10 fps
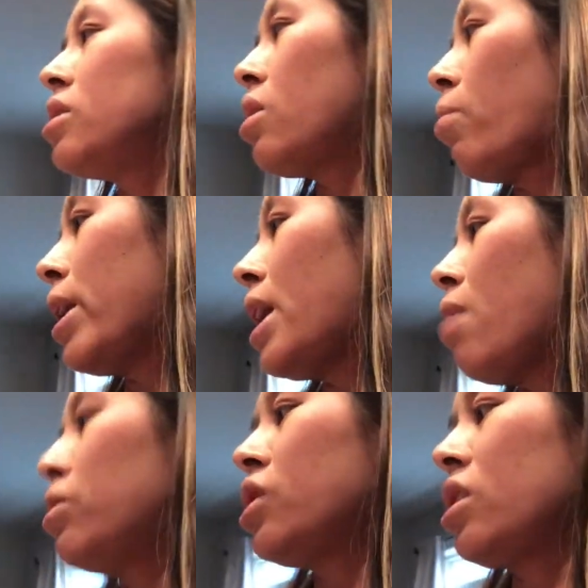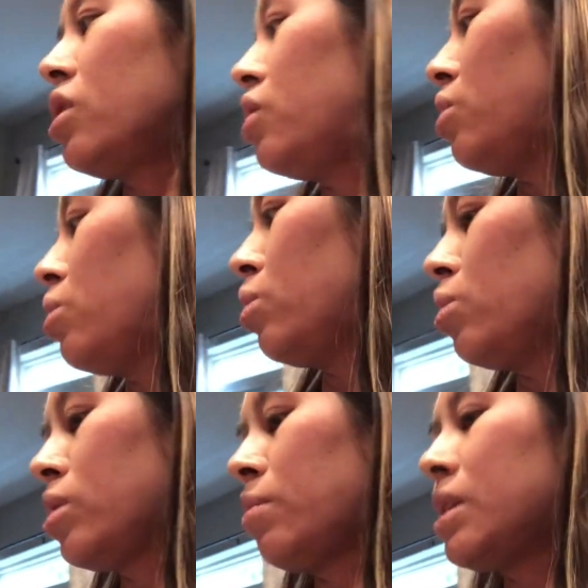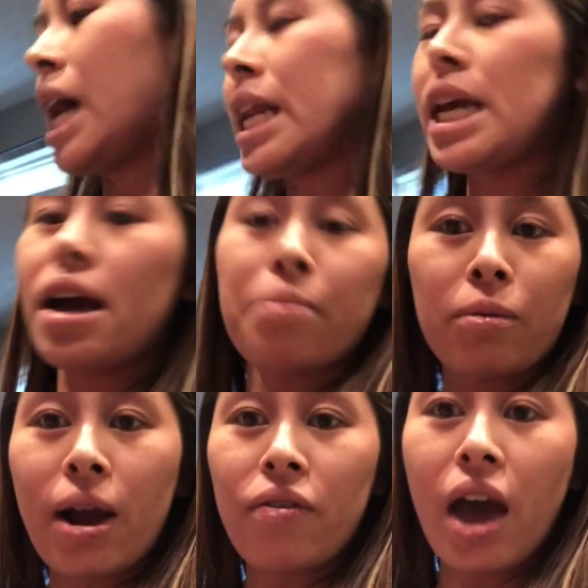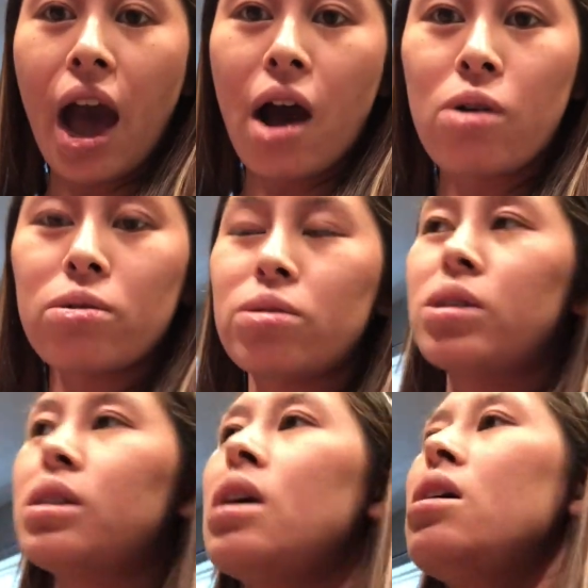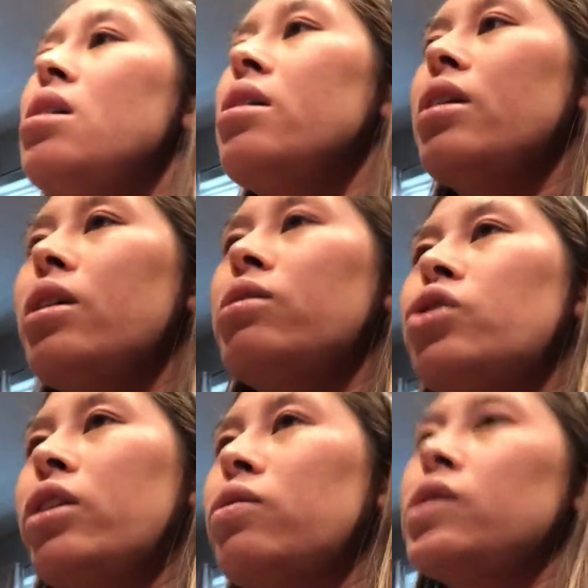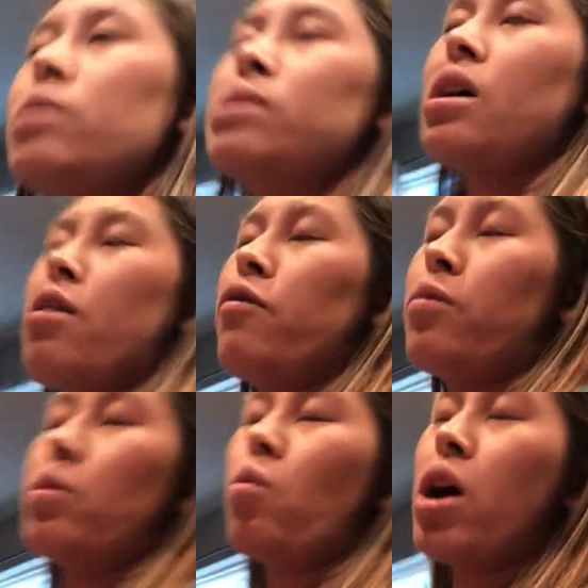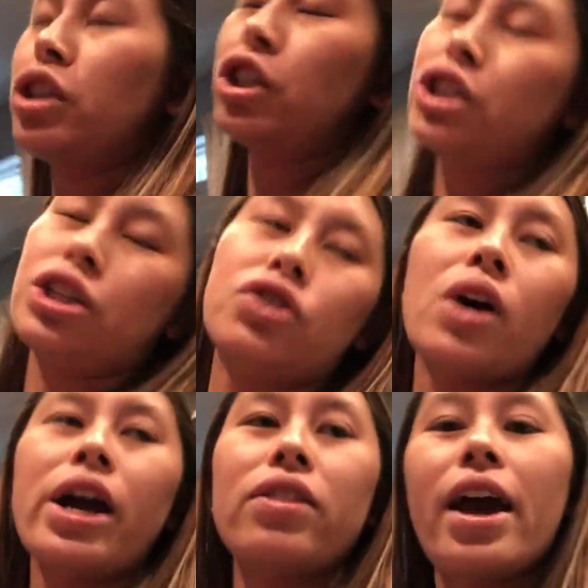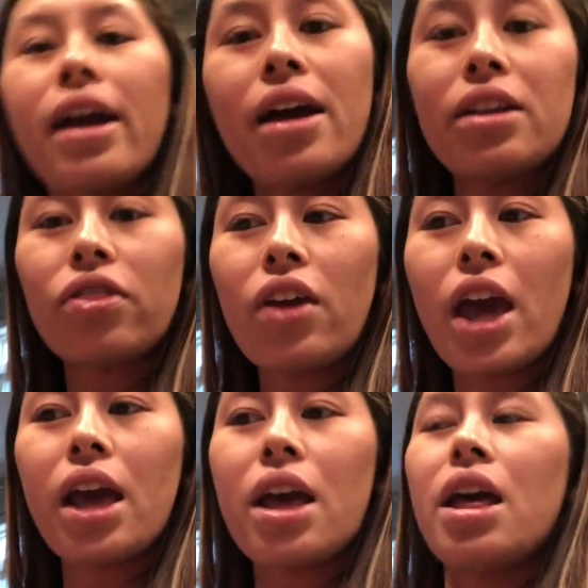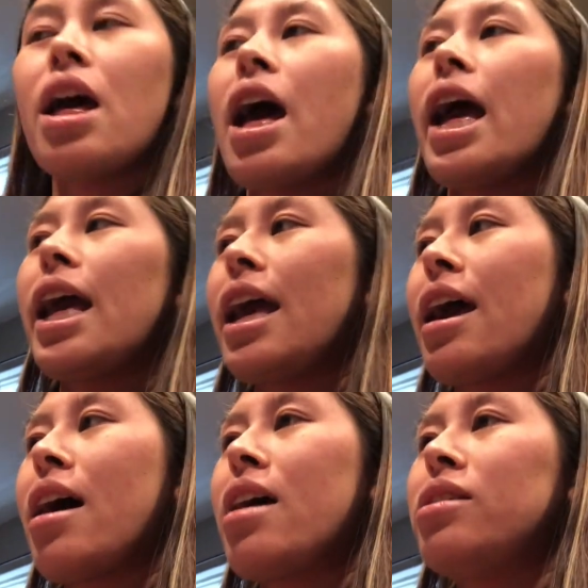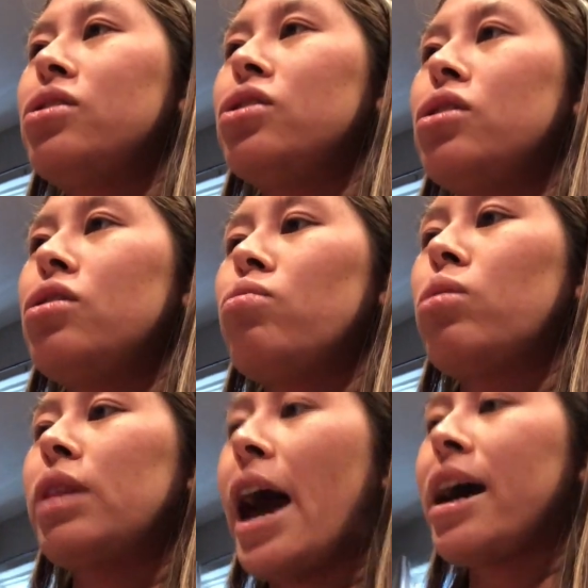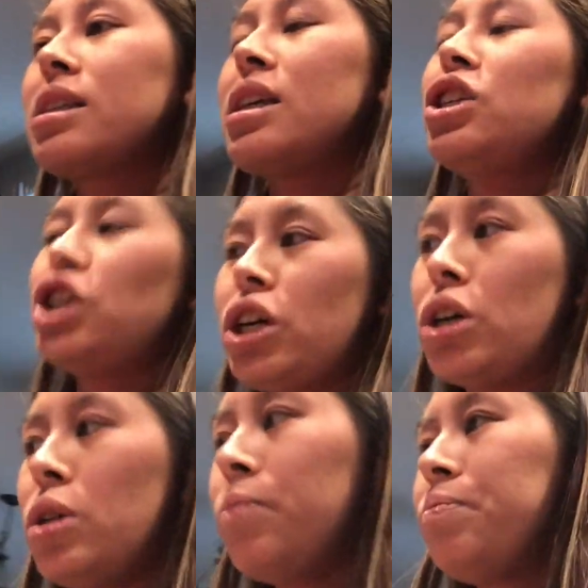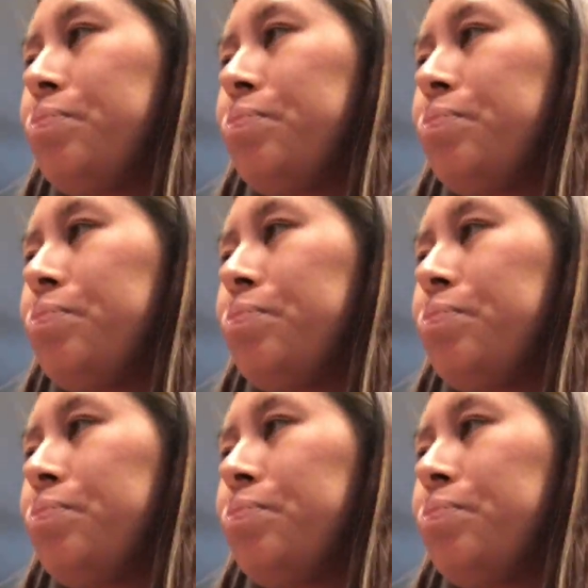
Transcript: So right now I'm just gonna do some tidying up around the house, you know, transfer some stuff from the washer to the dryer, that kind of thing, and relax and chill